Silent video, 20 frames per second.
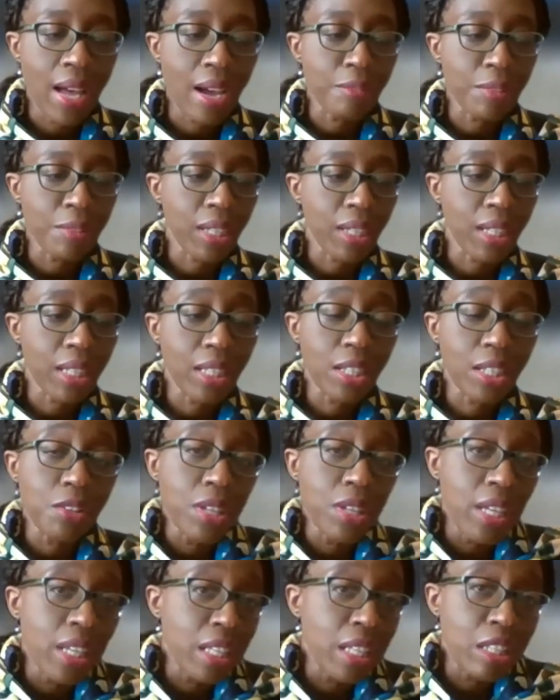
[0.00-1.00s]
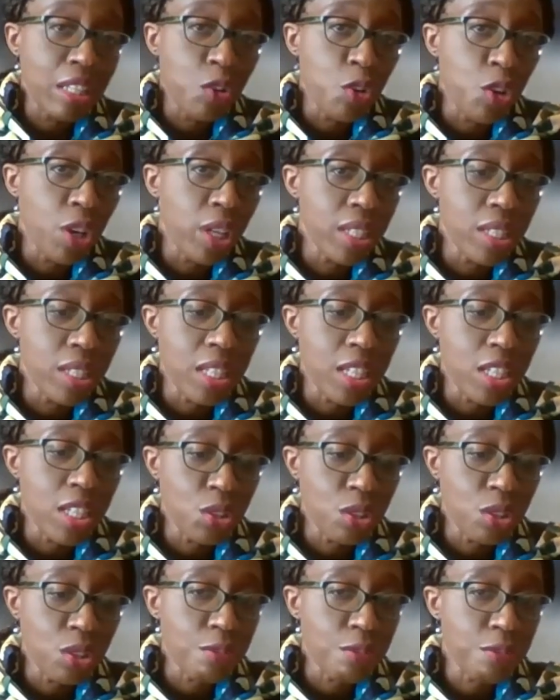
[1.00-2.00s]
Africa can create the
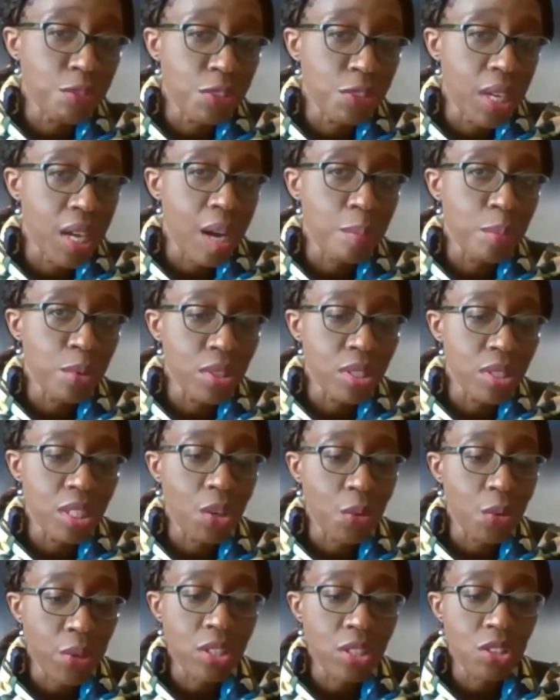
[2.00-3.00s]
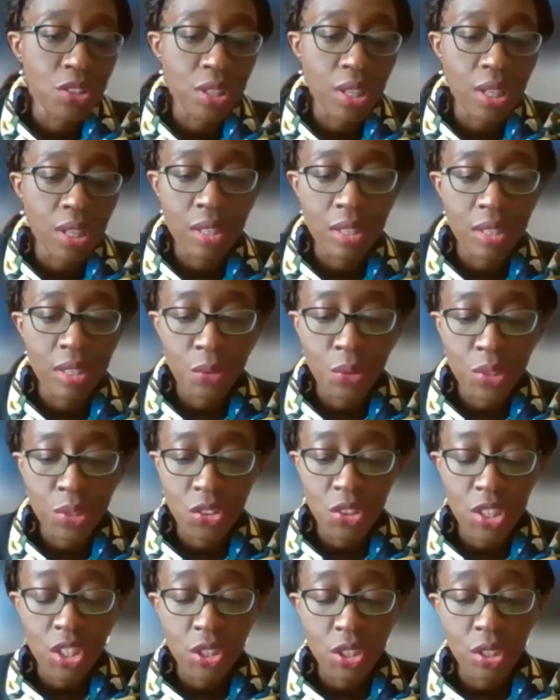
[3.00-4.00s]
Organization of Carbon
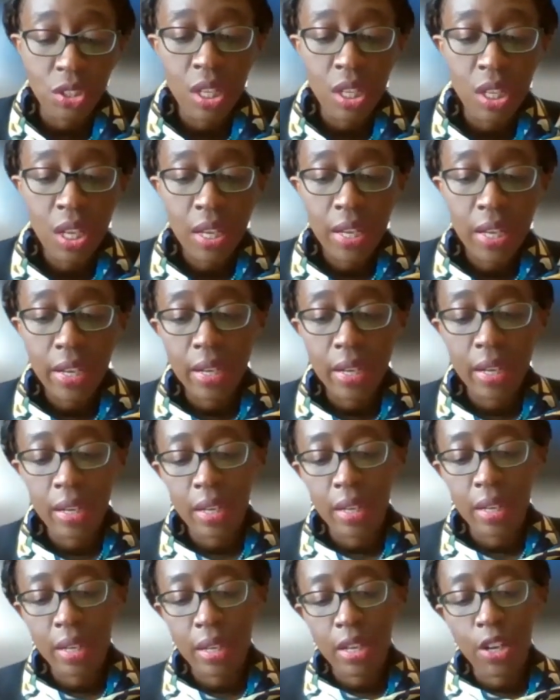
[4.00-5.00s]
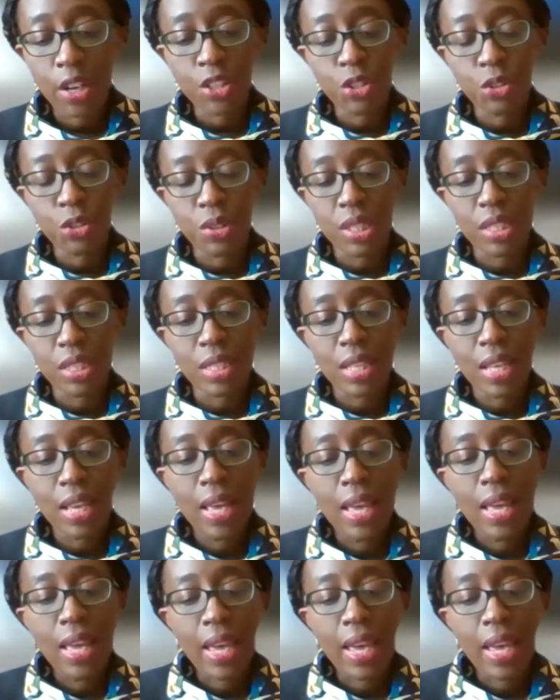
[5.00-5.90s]
Sequestration Countries.